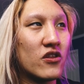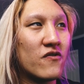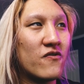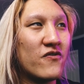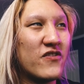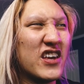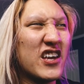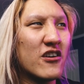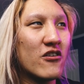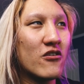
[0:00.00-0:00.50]
with
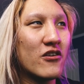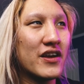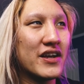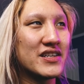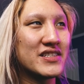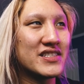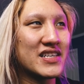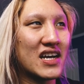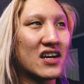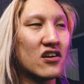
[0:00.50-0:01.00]
fear
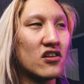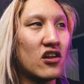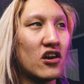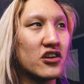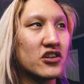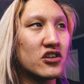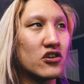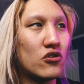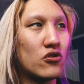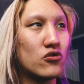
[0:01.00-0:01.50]
and
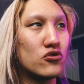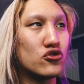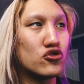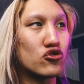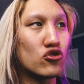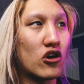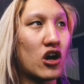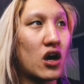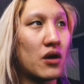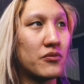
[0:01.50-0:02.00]
psychological
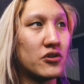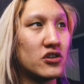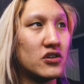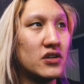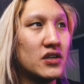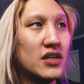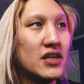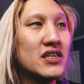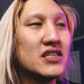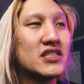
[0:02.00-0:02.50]
trauma,
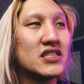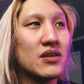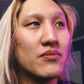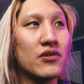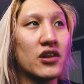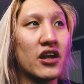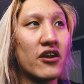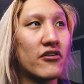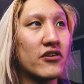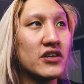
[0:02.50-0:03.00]

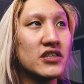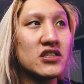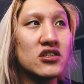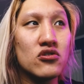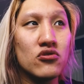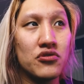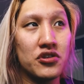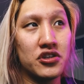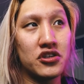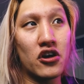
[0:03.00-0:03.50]
similarities
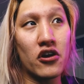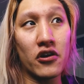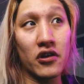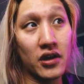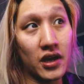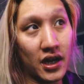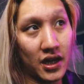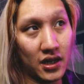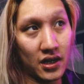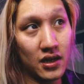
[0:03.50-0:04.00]
to the
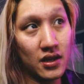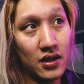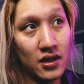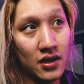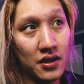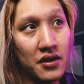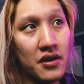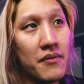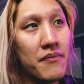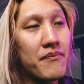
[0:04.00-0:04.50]
Dark Knight.
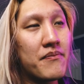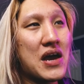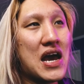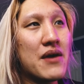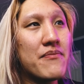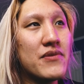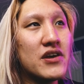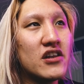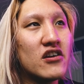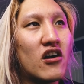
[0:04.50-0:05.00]

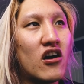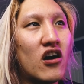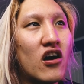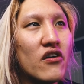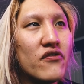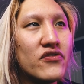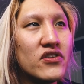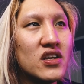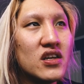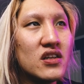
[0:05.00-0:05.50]
Batman
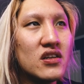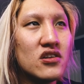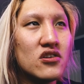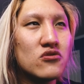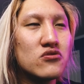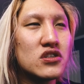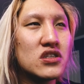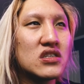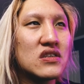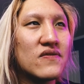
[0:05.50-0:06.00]
often
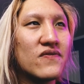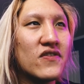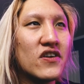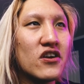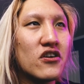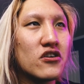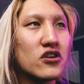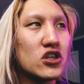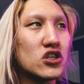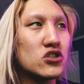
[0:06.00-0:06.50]
uses
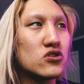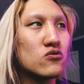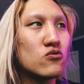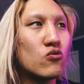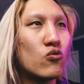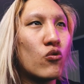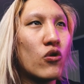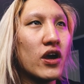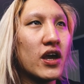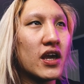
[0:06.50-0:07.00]
fear to
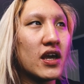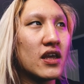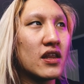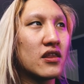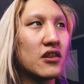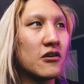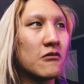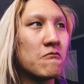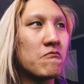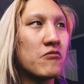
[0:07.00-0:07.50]

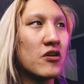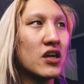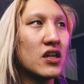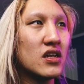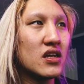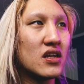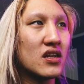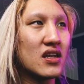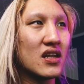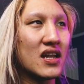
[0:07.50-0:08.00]
sway the
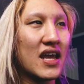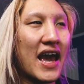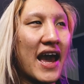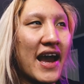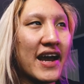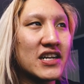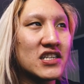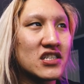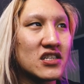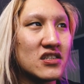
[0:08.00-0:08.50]
opinion and
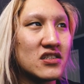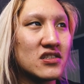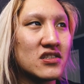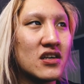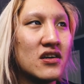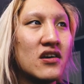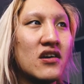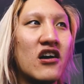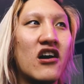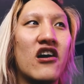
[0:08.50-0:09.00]

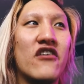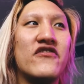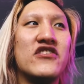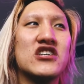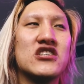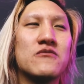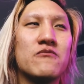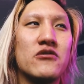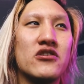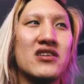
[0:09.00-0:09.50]
actions of
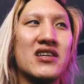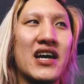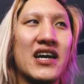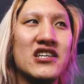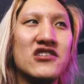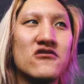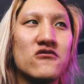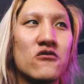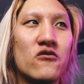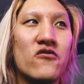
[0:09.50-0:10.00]
his
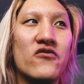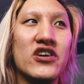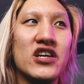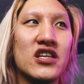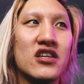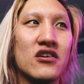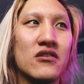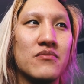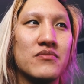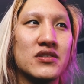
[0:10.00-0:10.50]
potential
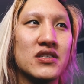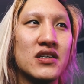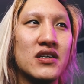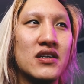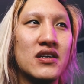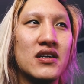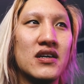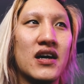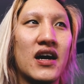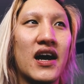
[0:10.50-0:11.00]
victims.
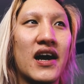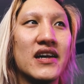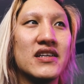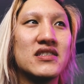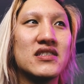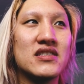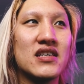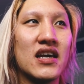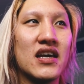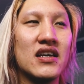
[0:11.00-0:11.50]

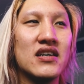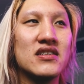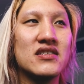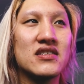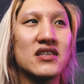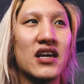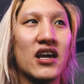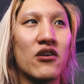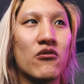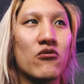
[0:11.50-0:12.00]
I'd say
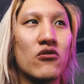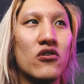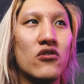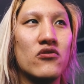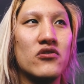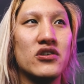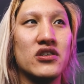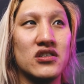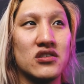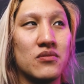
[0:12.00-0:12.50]

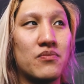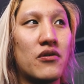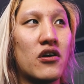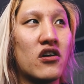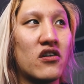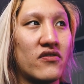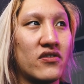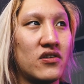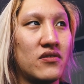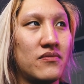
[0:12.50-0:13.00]
Scarecrow is a
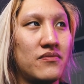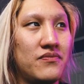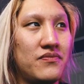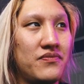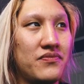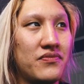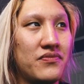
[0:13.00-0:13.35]
part of them.